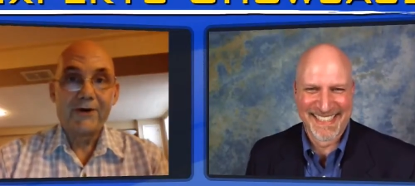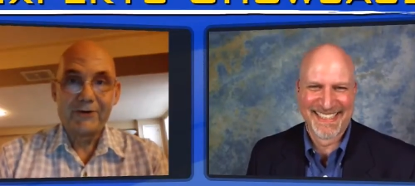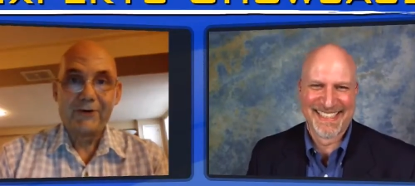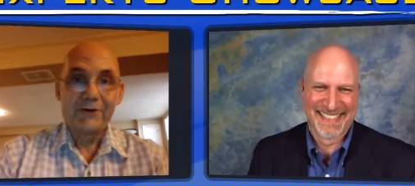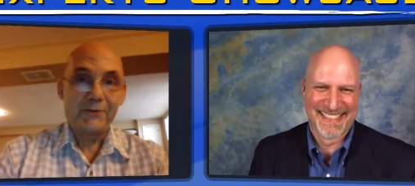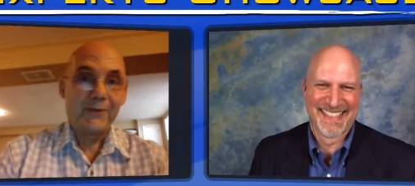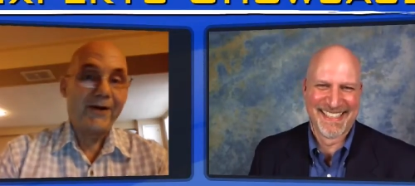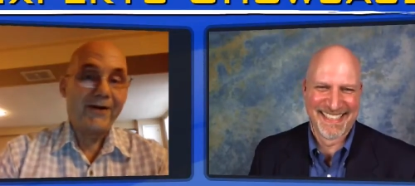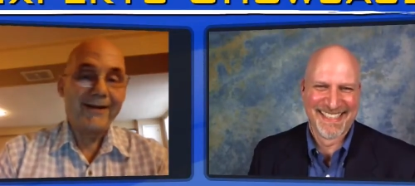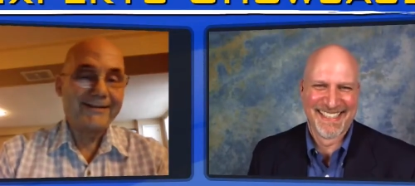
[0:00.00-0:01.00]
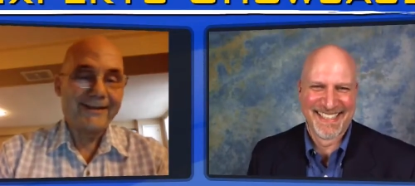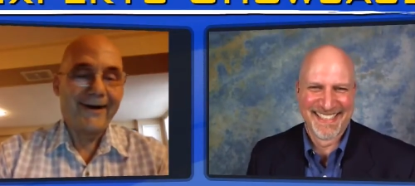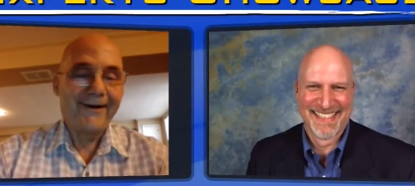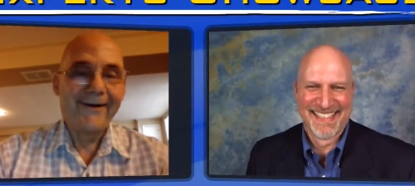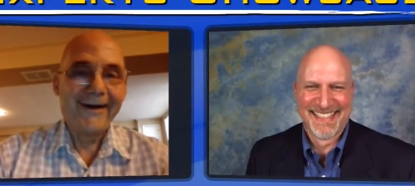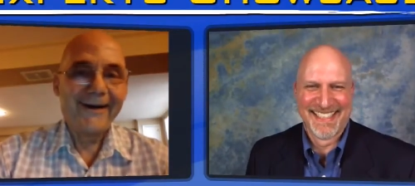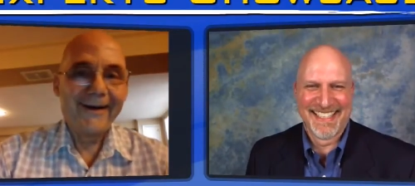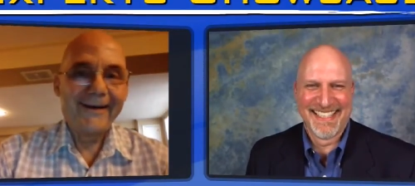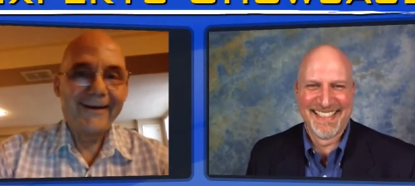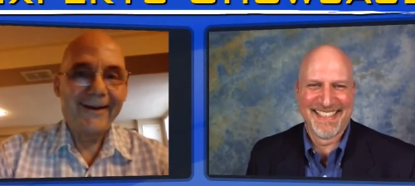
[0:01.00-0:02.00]
Speaker 1: first experience, so
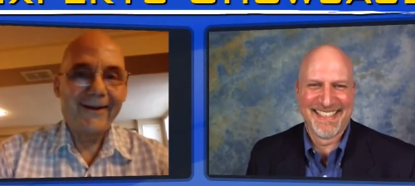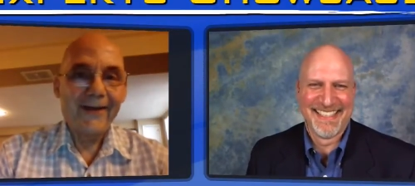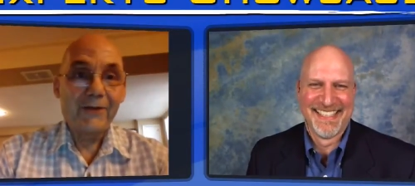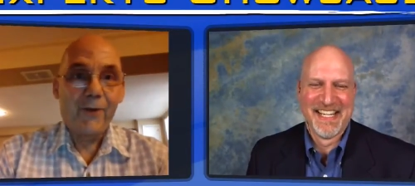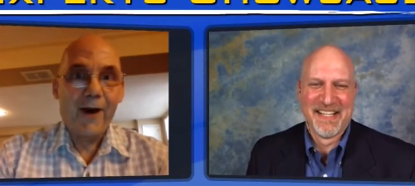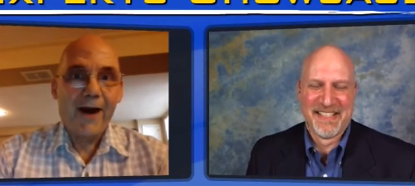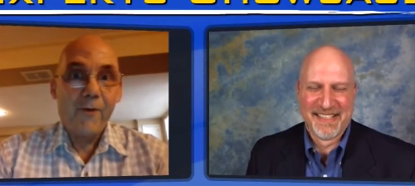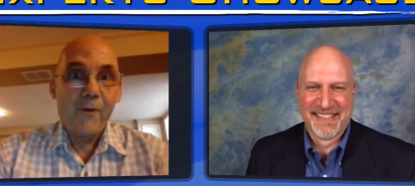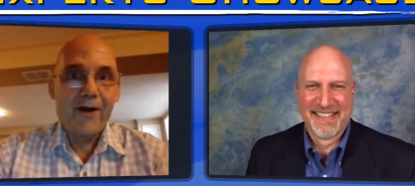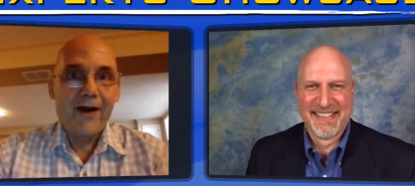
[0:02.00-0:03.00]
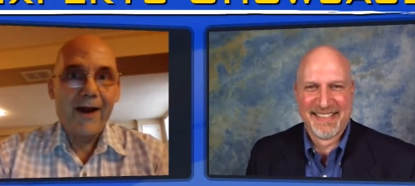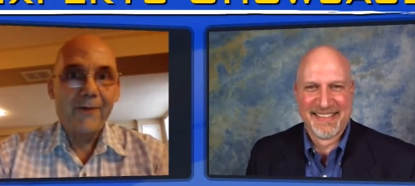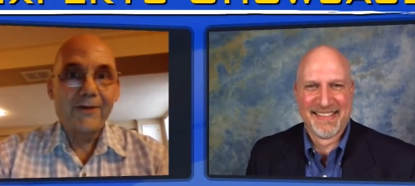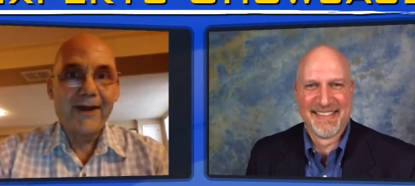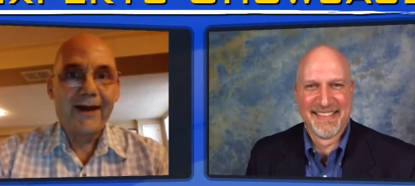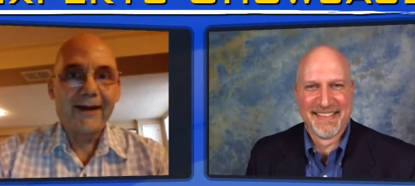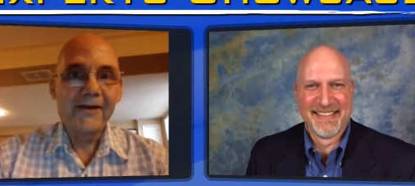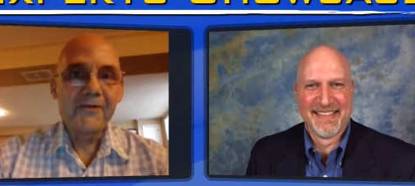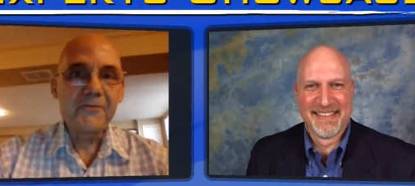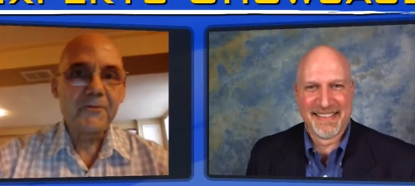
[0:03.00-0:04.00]
you know, that's why I'm where I am
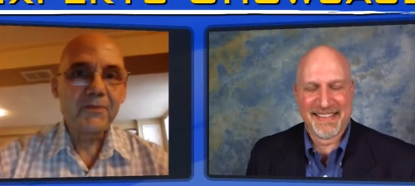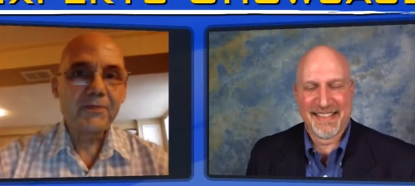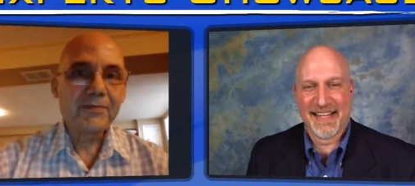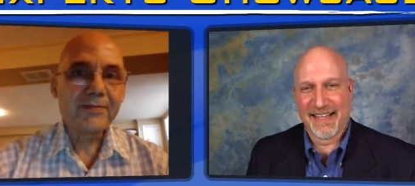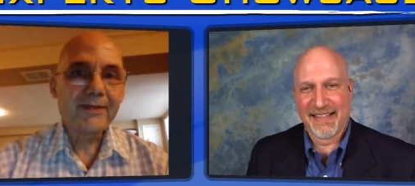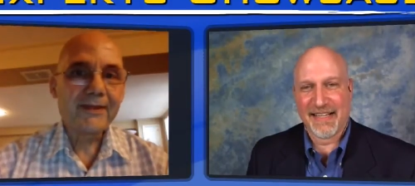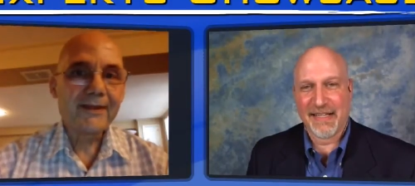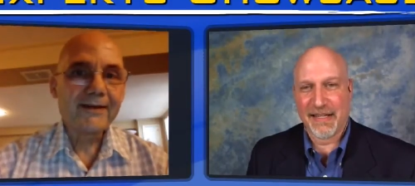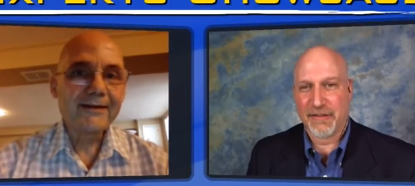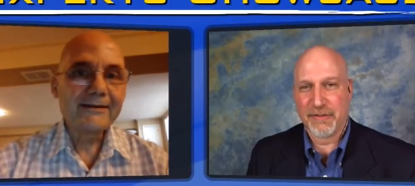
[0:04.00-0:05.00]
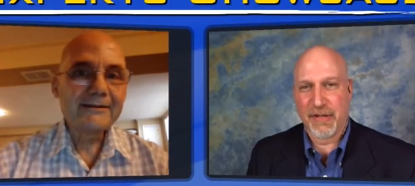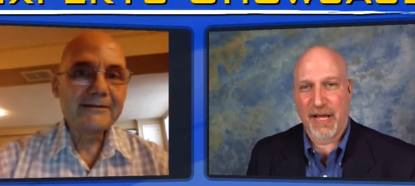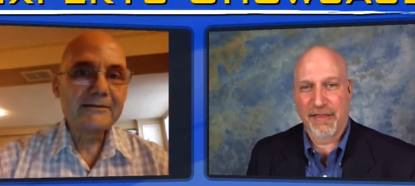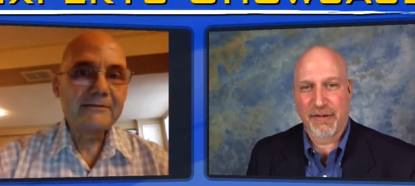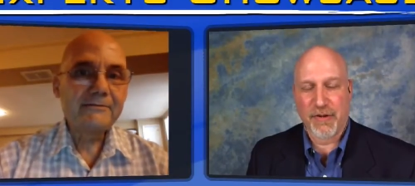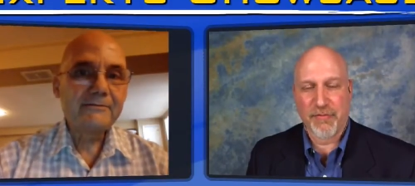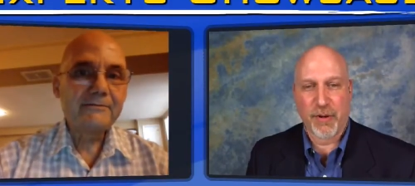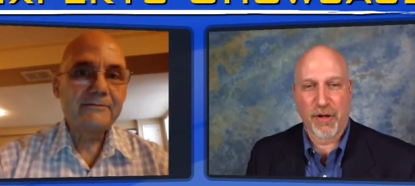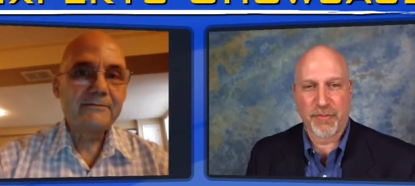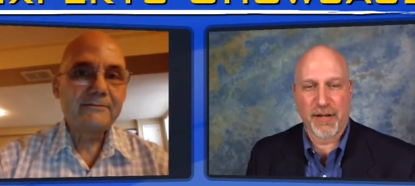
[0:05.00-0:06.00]
today. Yeah,
Speaker 2: and I, I mean, I think
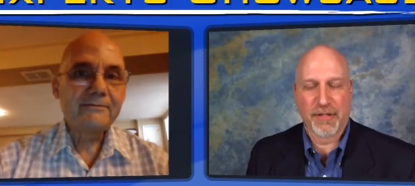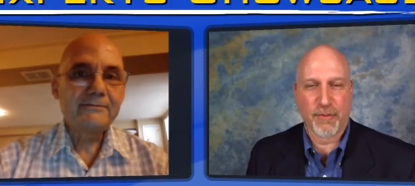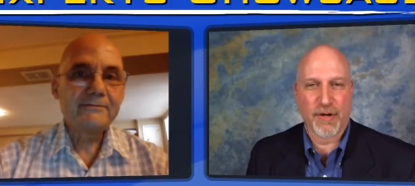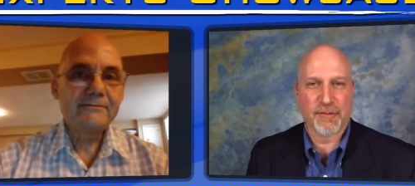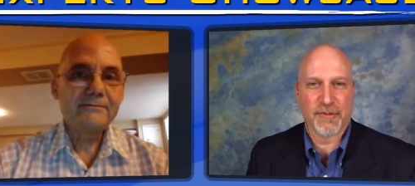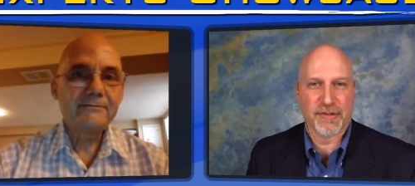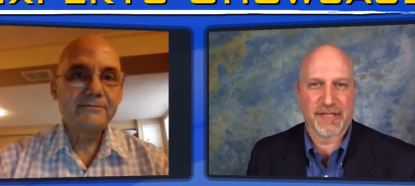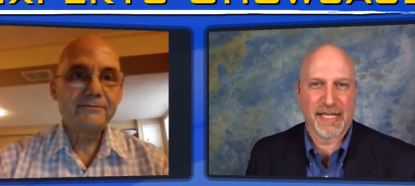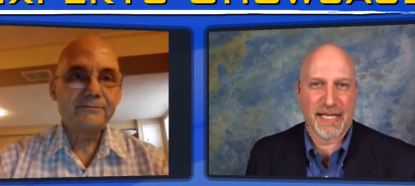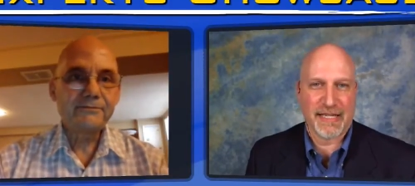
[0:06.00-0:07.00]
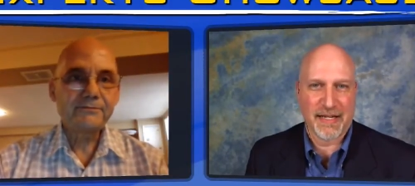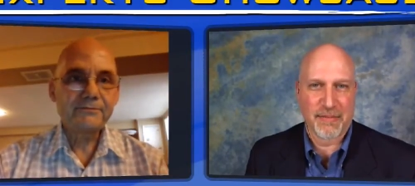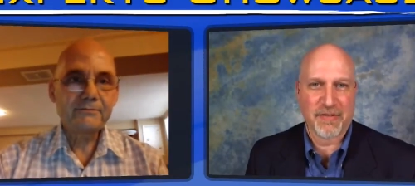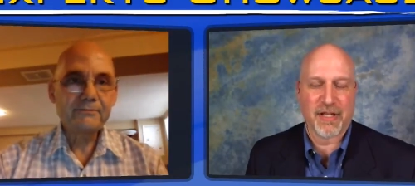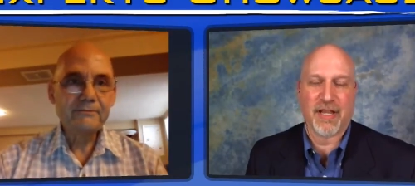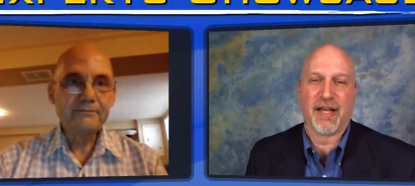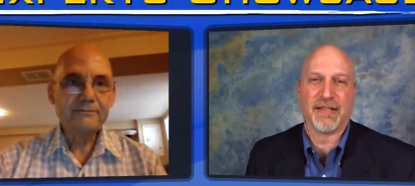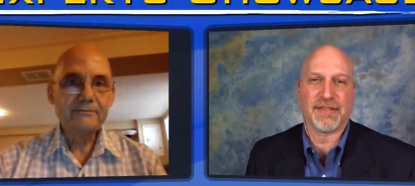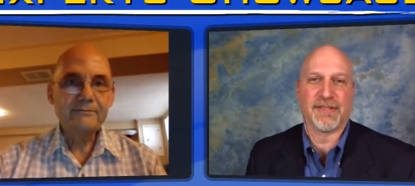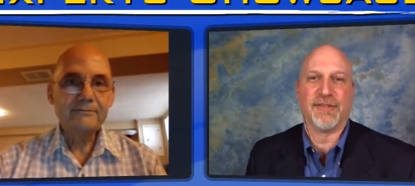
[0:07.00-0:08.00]
we've both probably worked with uh, any number of
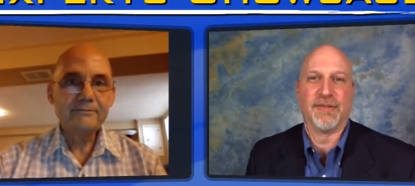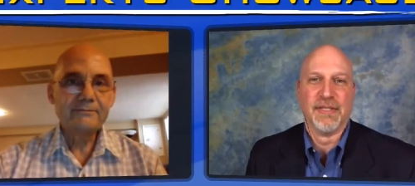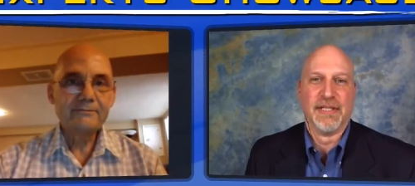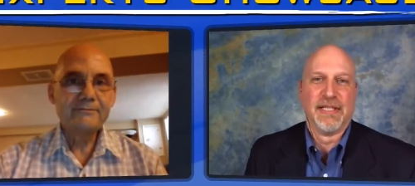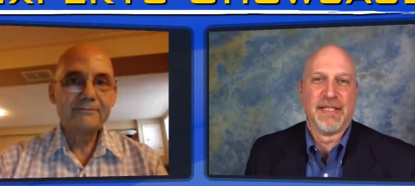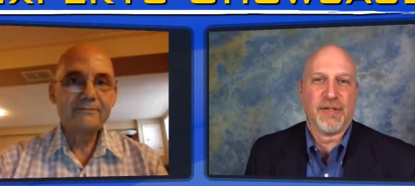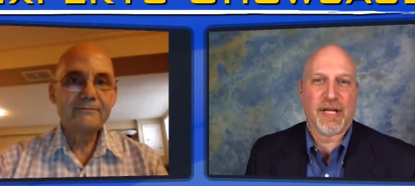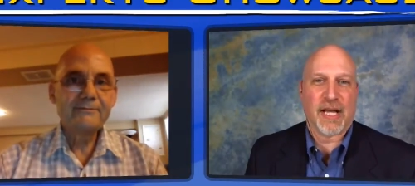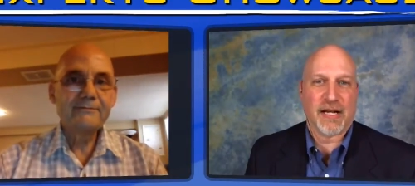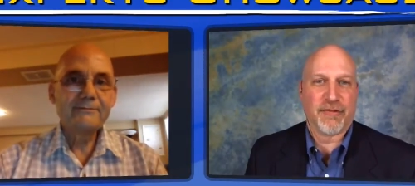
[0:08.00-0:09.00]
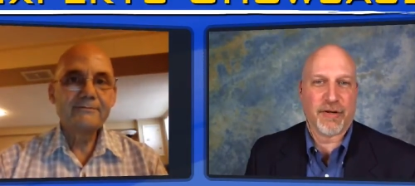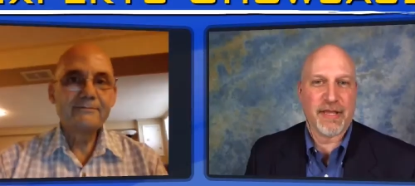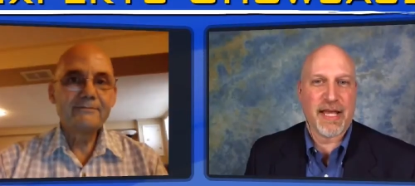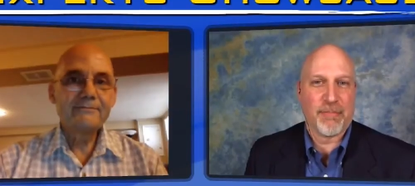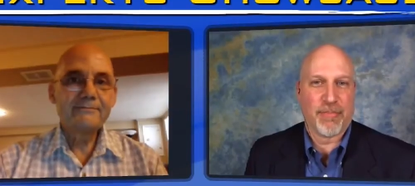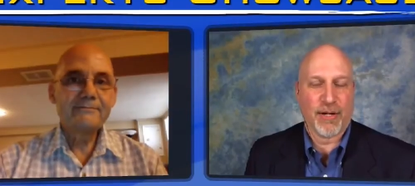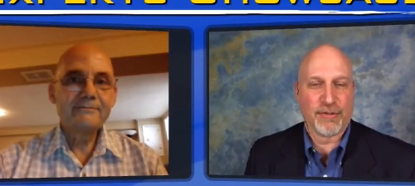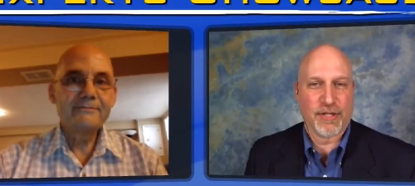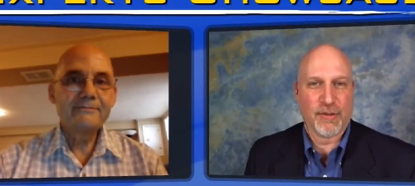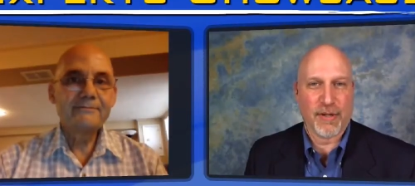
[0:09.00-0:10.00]
clients who who kind of are in that
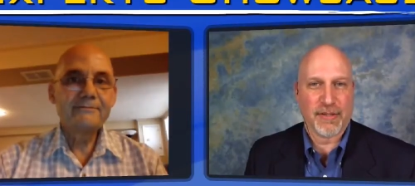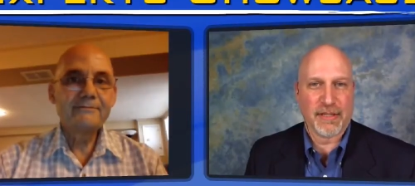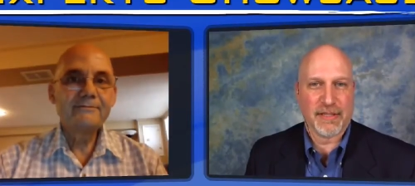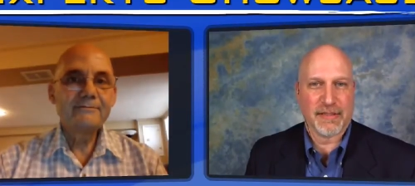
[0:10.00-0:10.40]
boat too, where they're